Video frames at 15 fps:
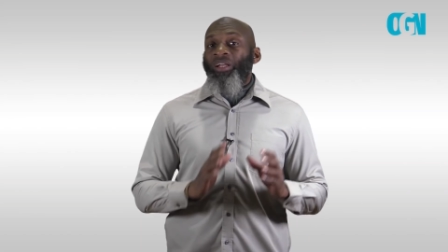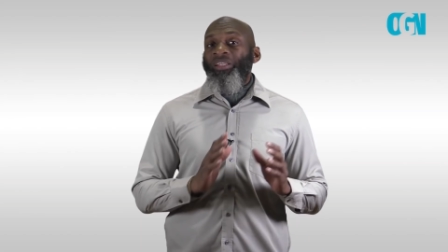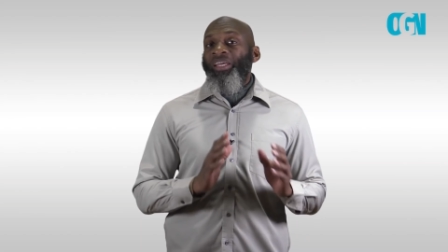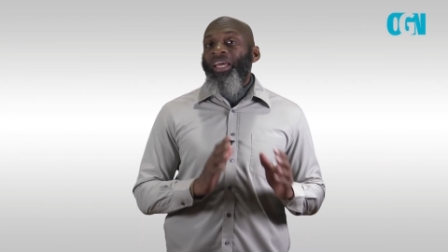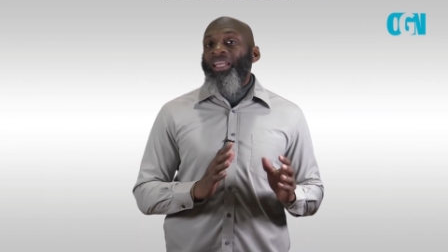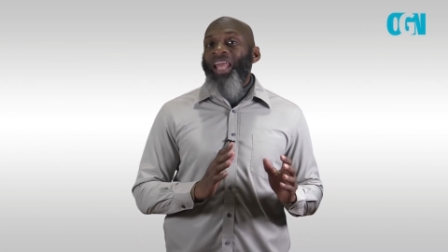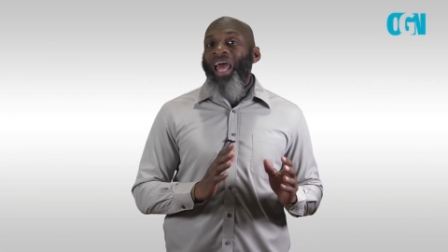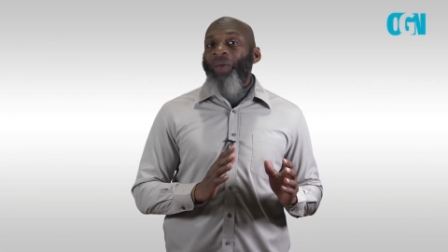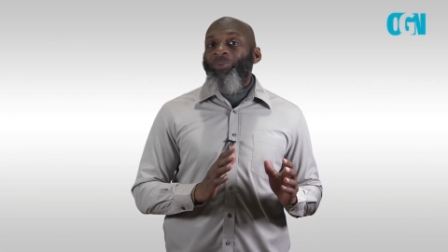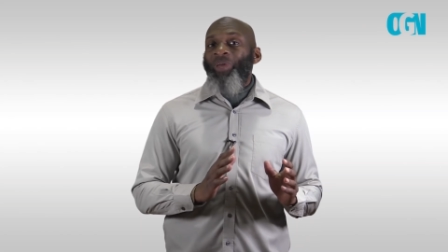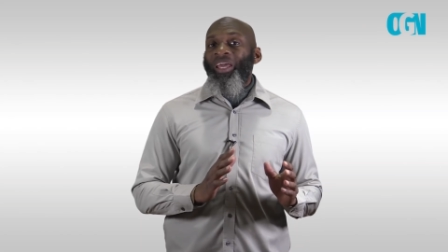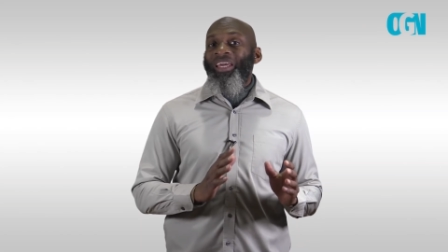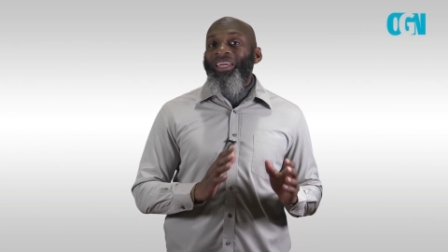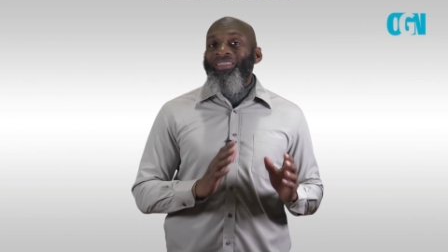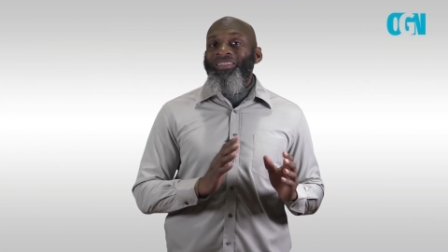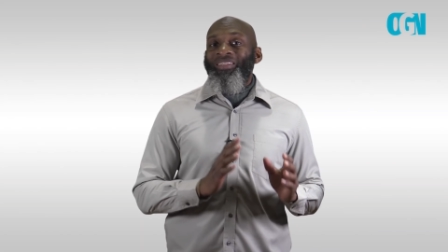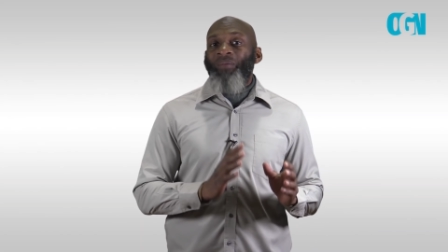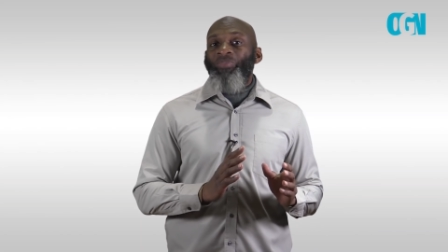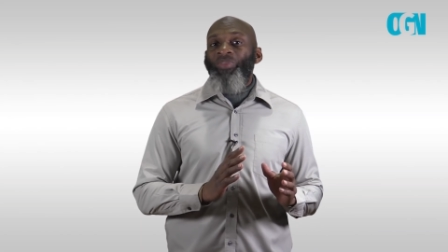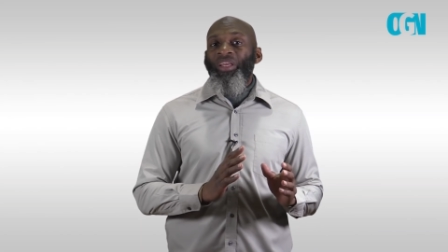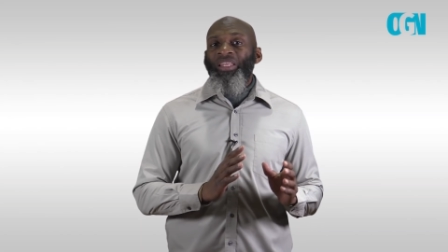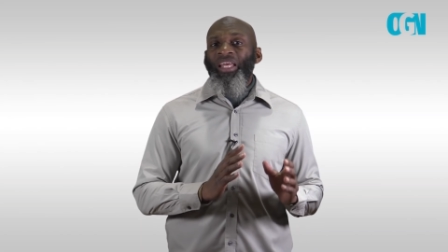Kidnapping is
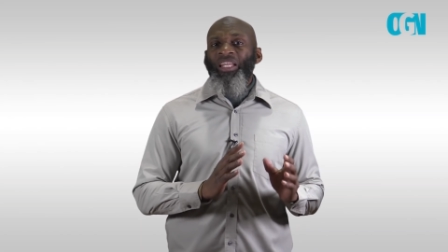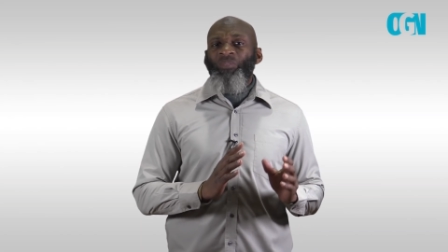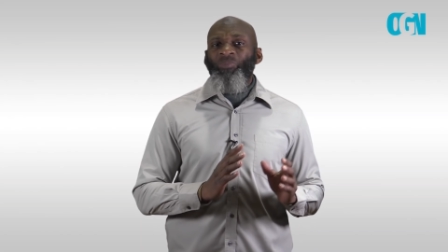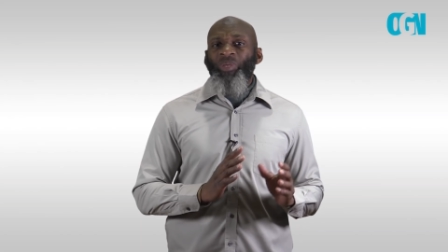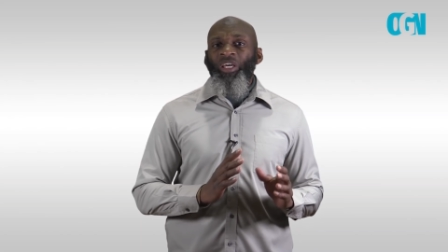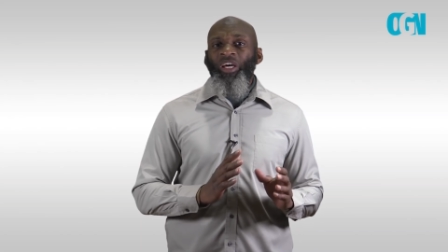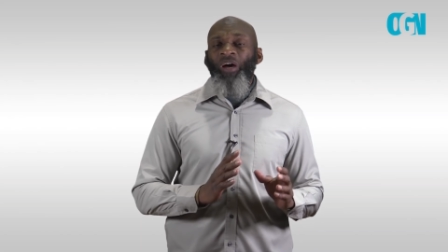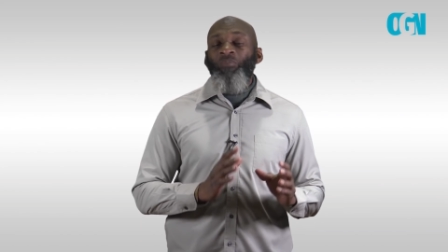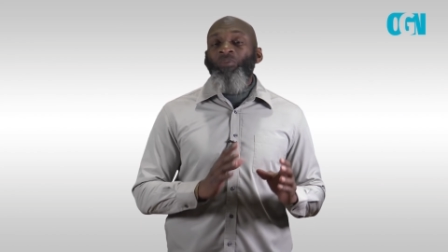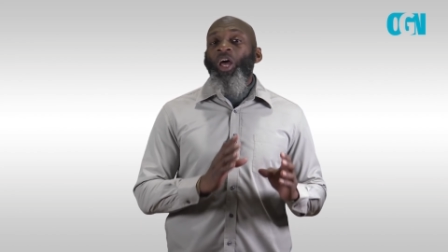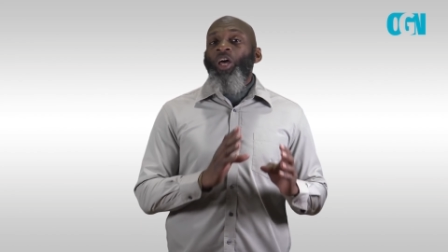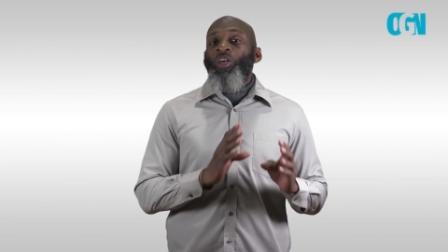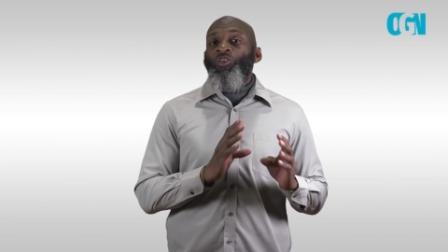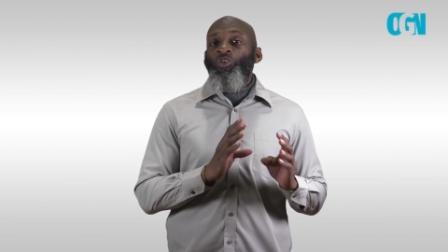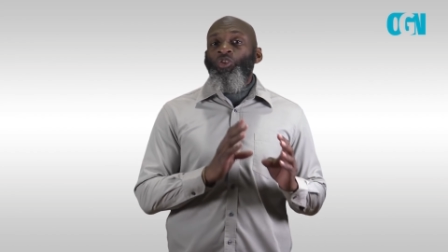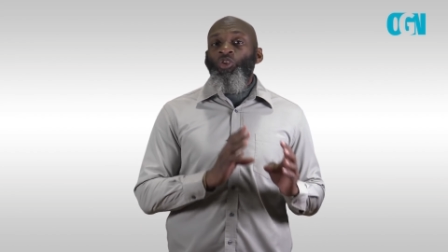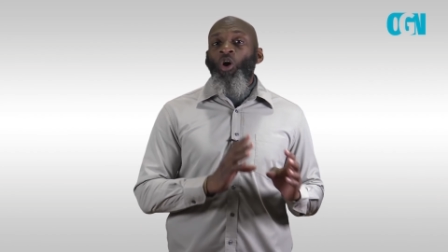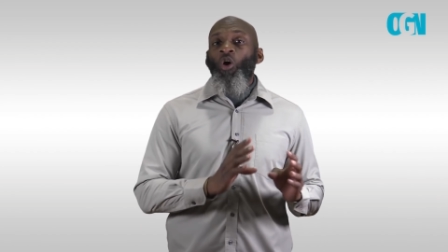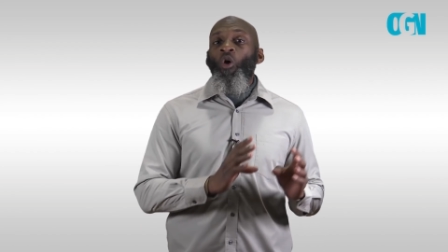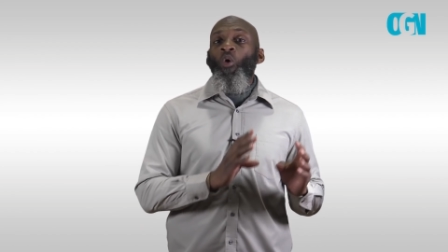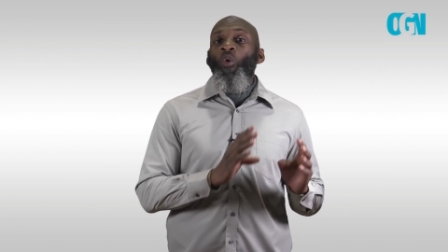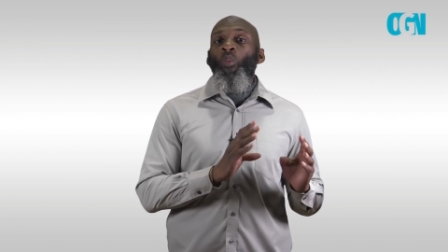something that has become
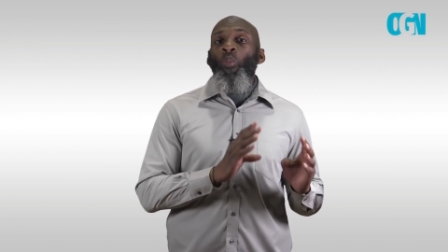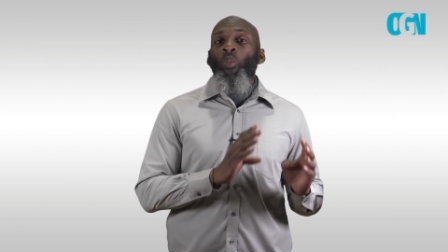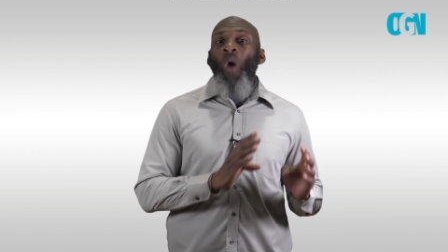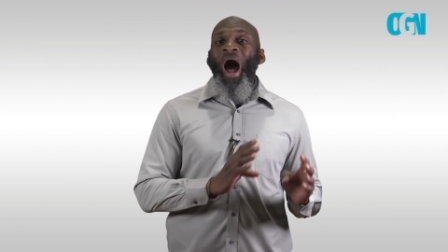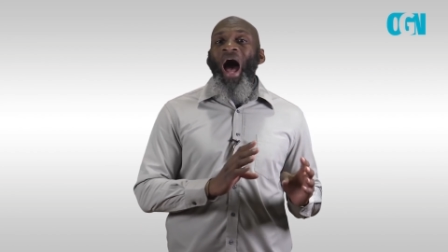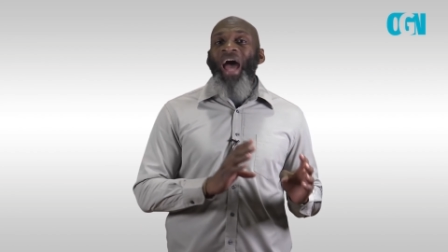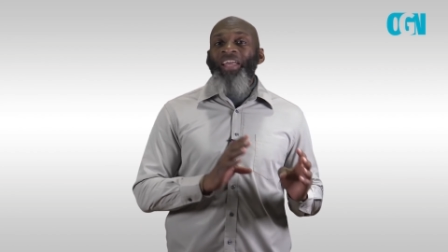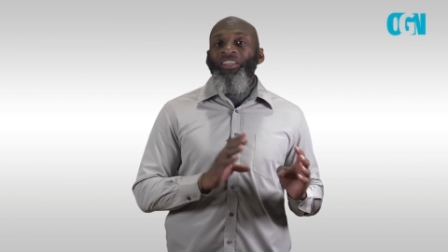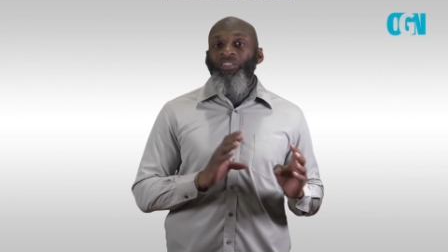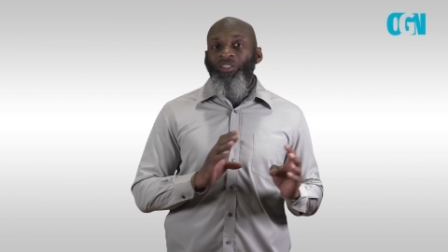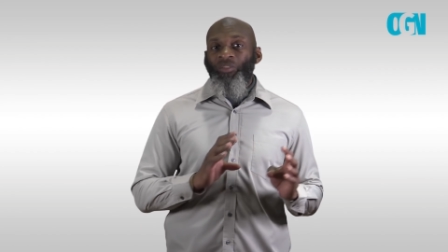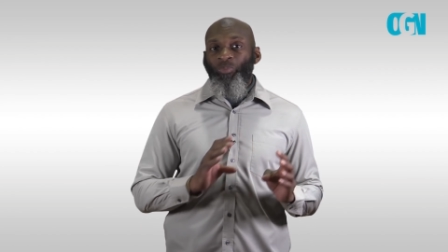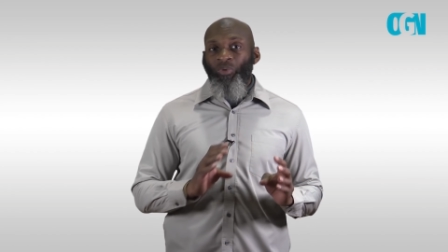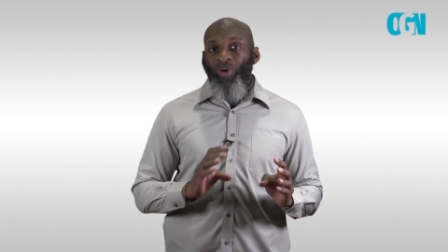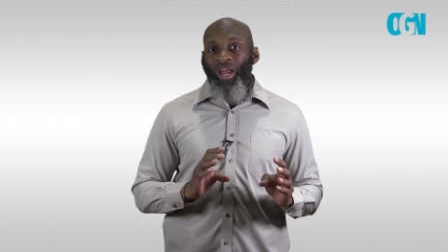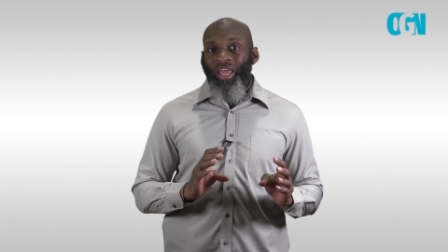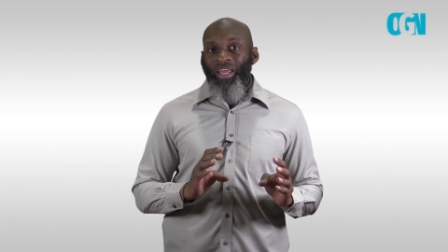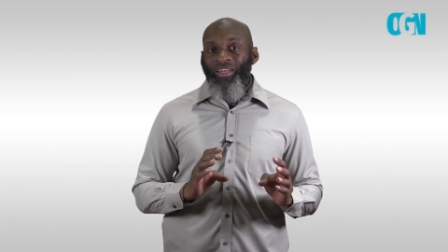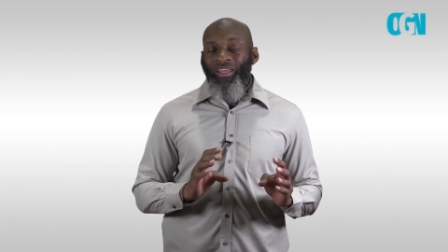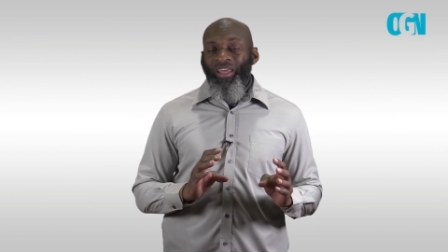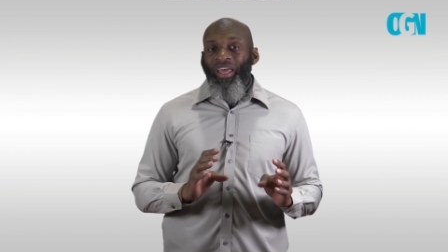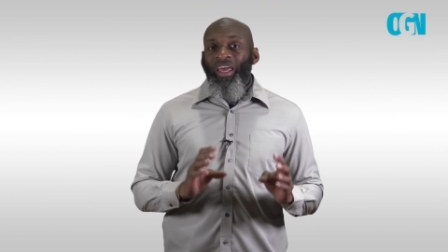so
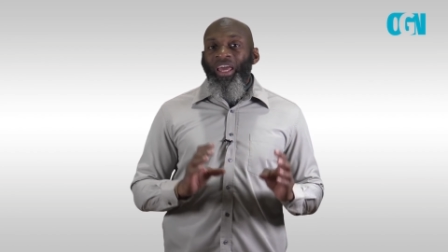widespread